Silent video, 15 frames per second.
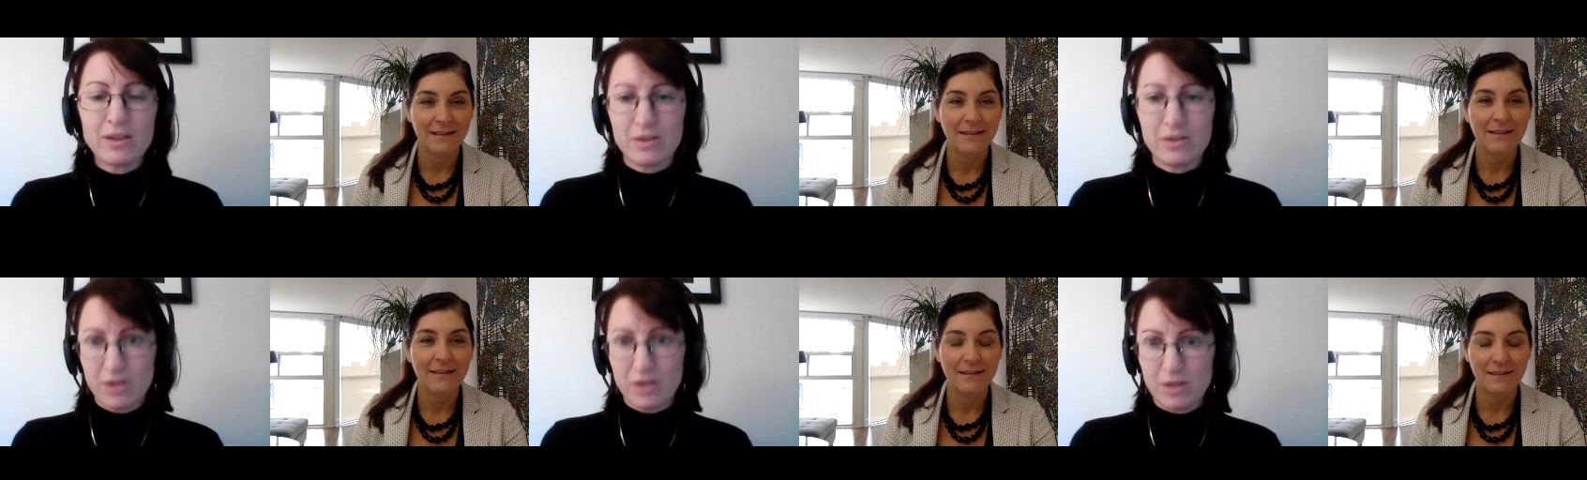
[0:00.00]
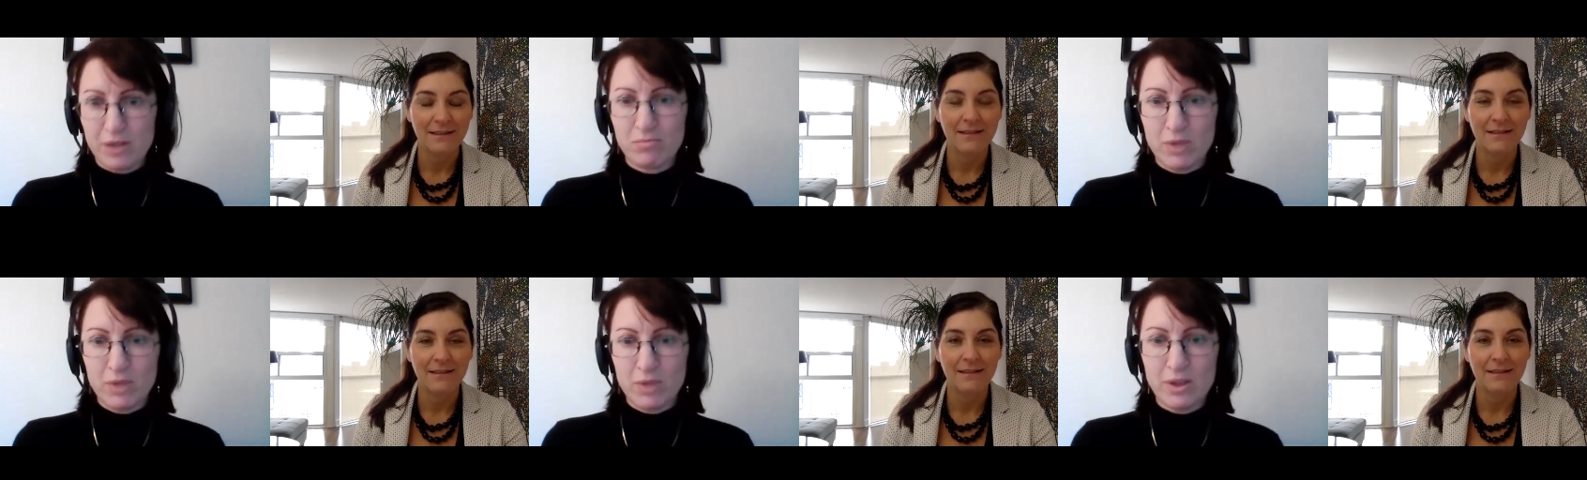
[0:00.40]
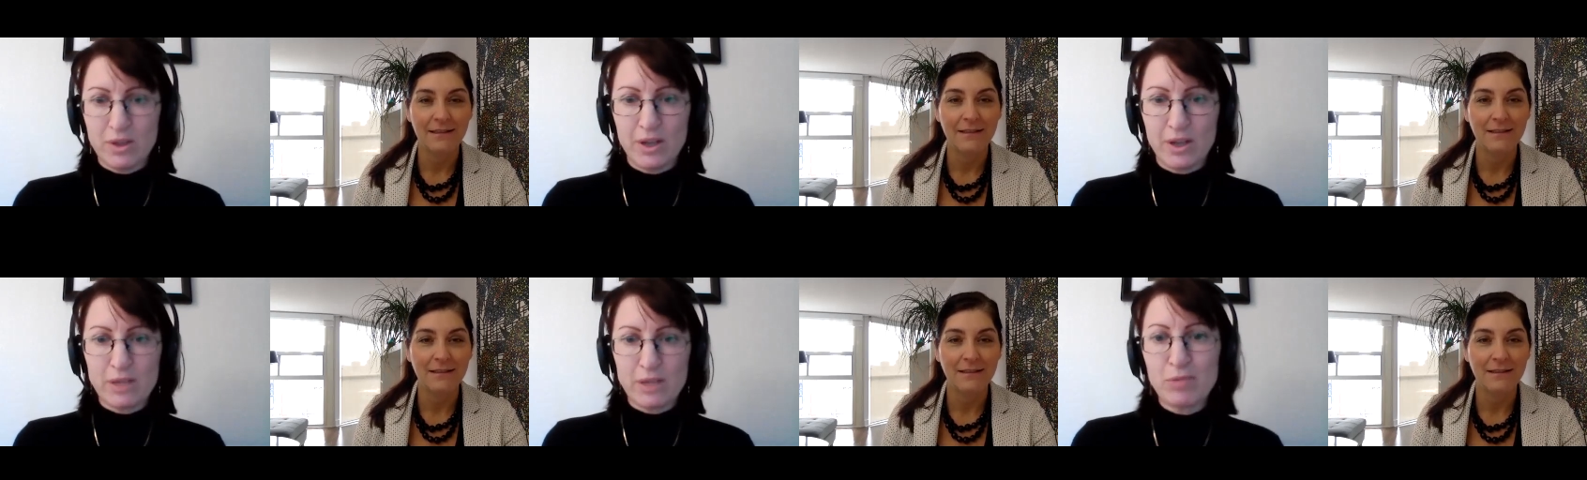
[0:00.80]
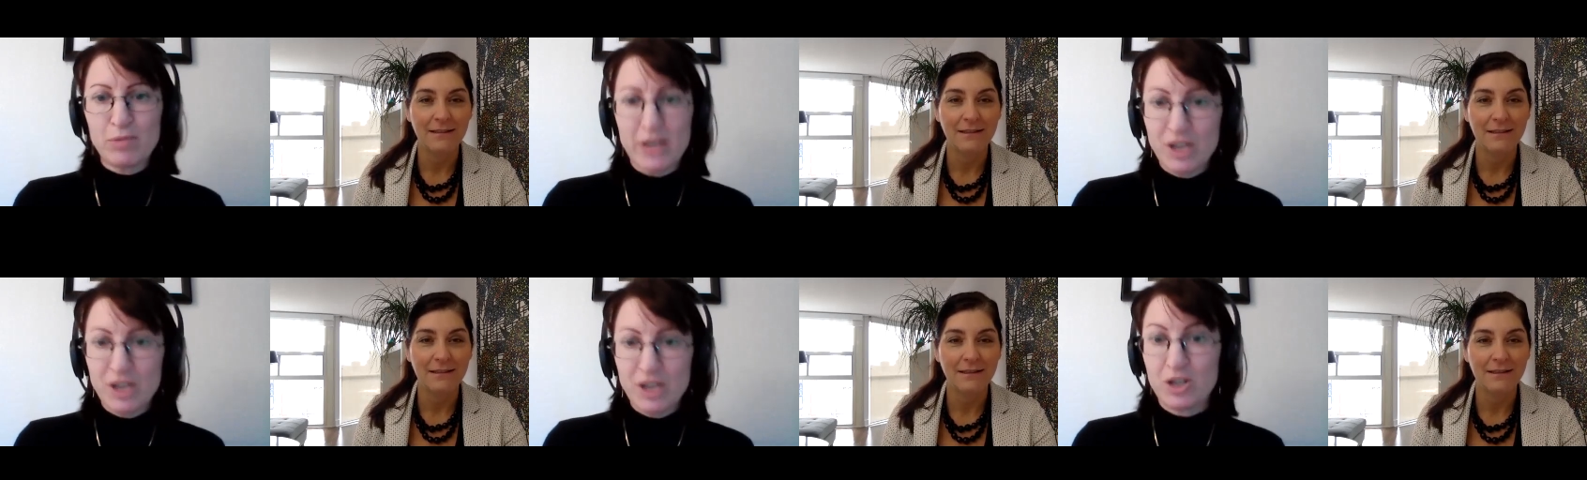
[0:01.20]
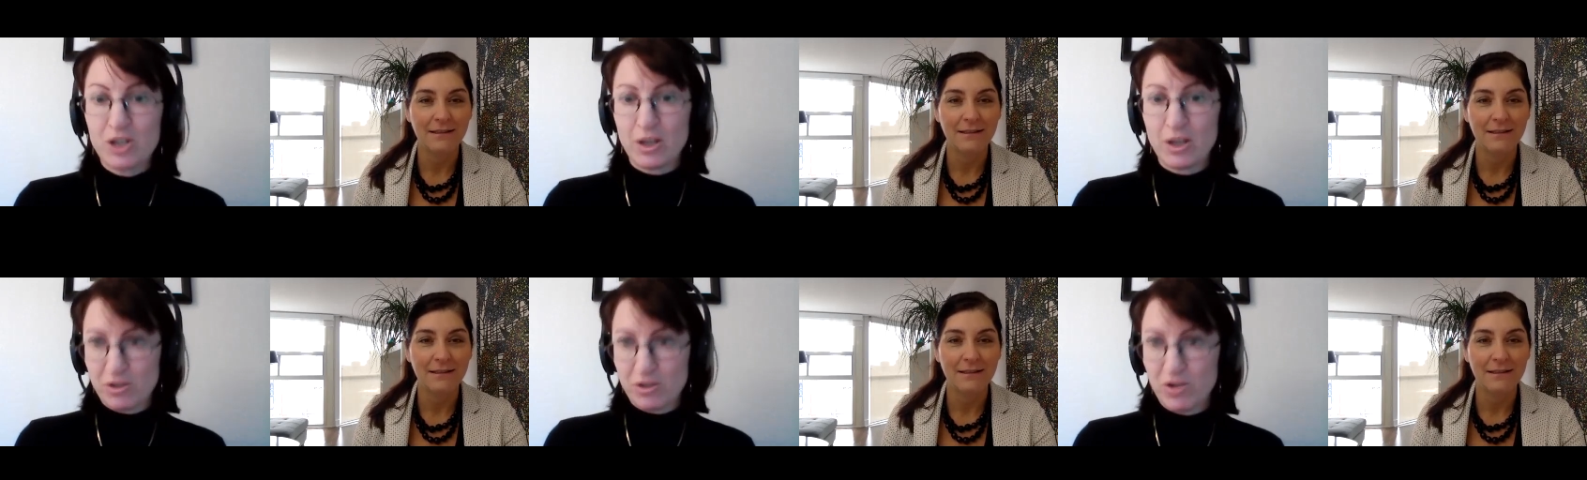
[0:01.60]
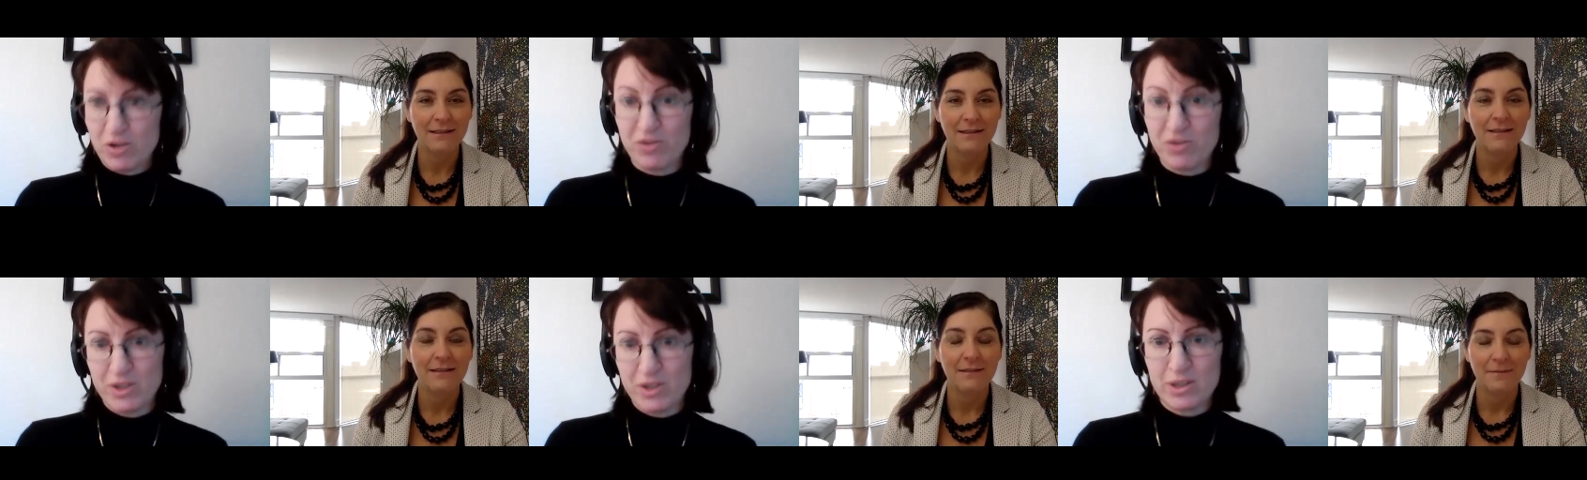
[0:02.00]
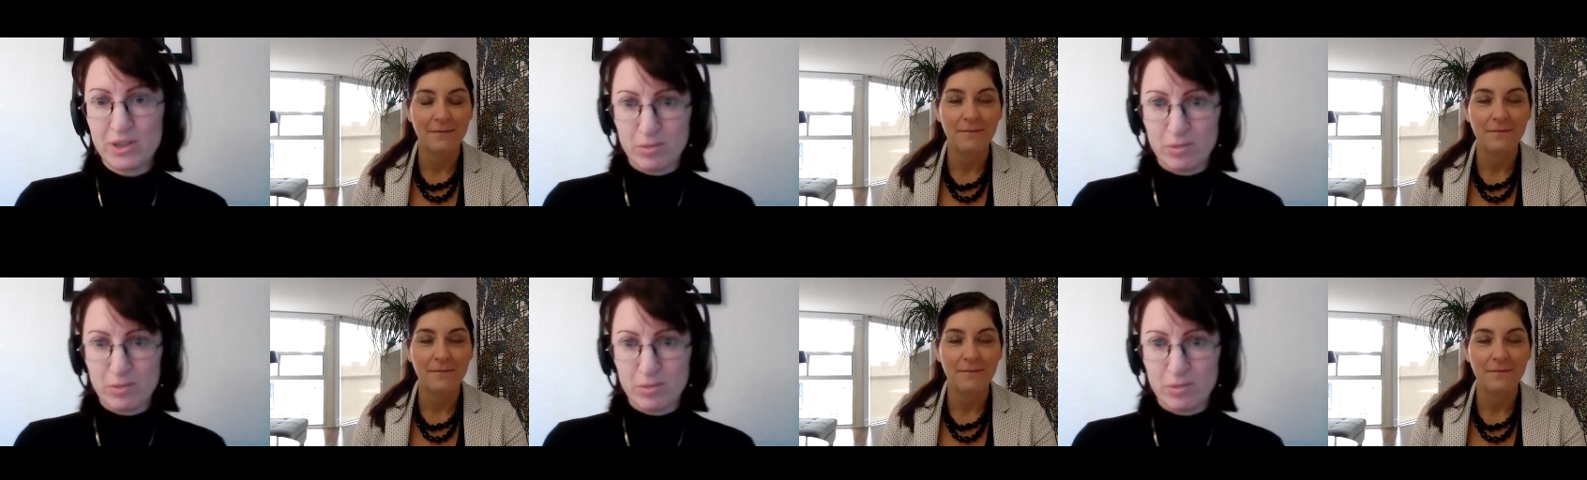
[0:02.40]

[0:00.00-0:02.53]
Speaker 1: the, the explanation, and there are reasons